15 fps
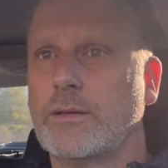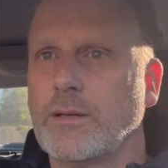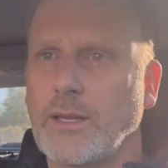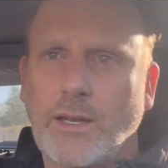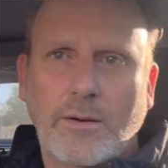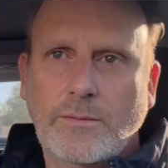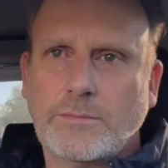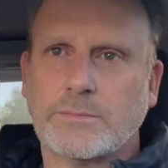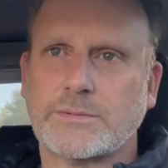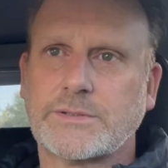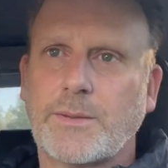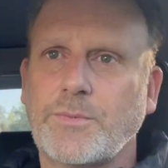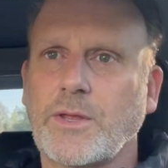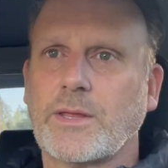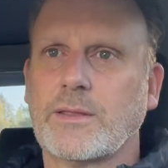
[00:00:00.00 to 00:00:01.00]
You know,
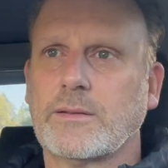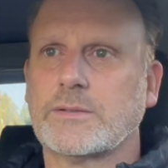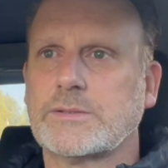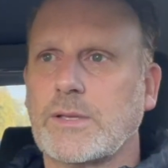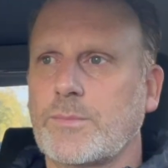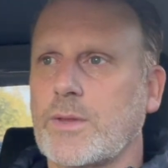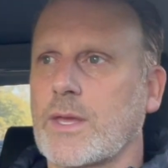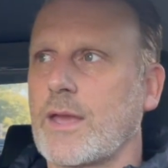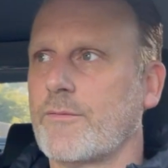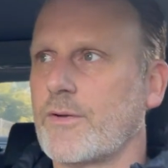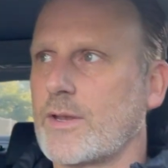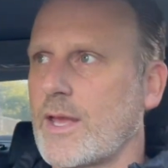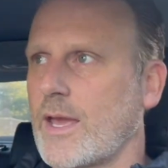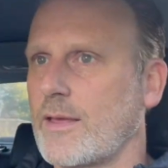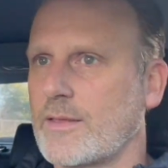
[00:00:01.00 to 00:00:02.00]
something something every
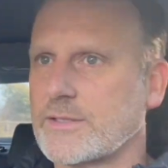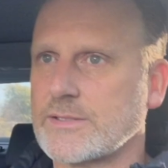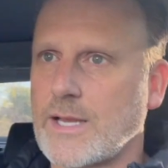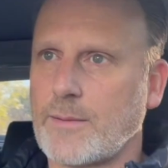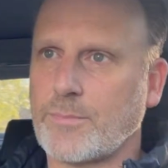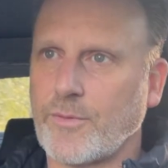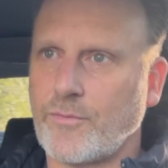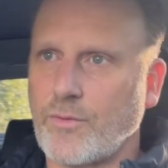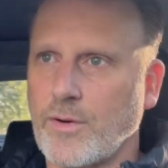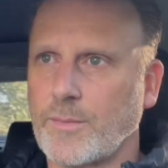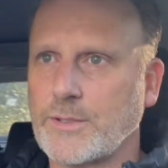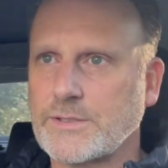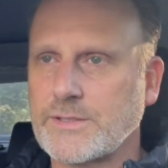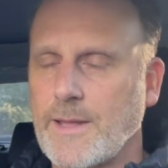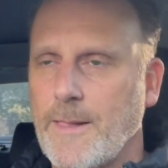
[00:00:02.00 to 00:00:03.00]
day that's not
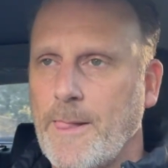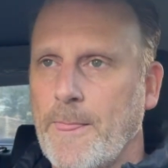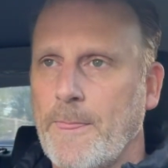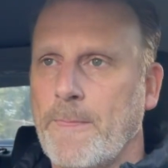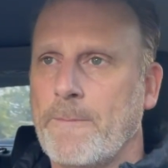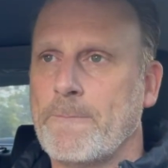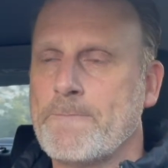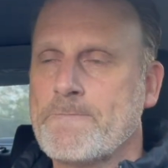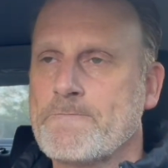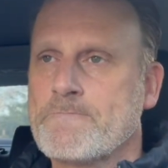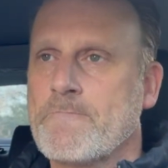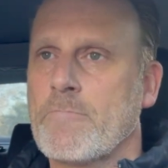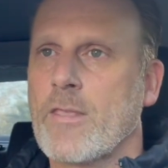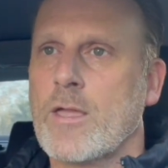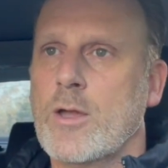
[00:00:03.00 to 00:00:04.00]
performance.
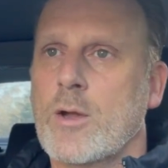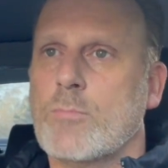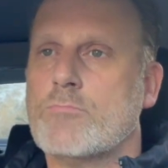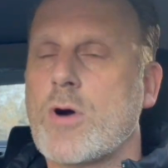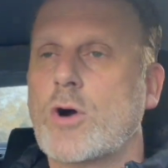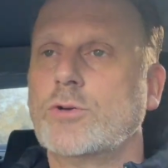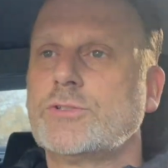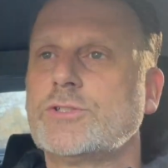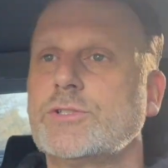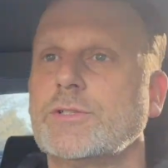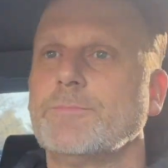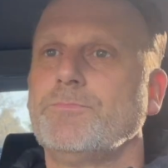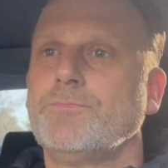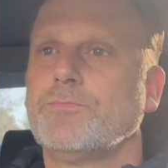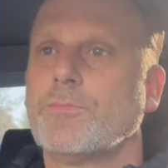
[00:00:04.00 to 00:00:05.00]
Most
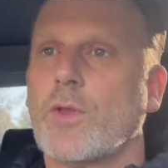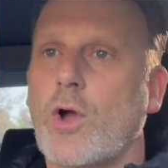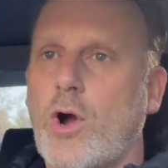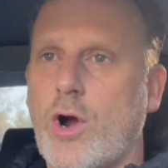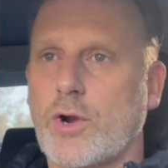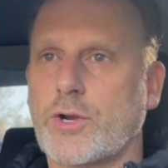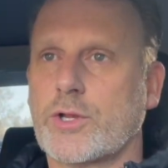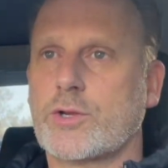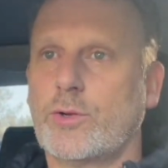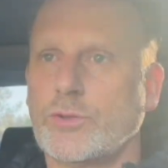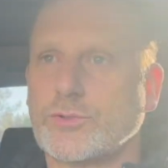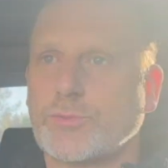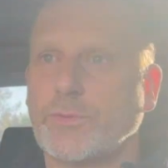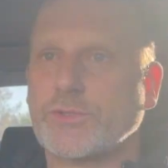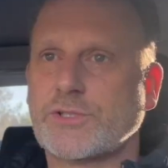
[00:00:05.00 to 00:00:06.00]
articles would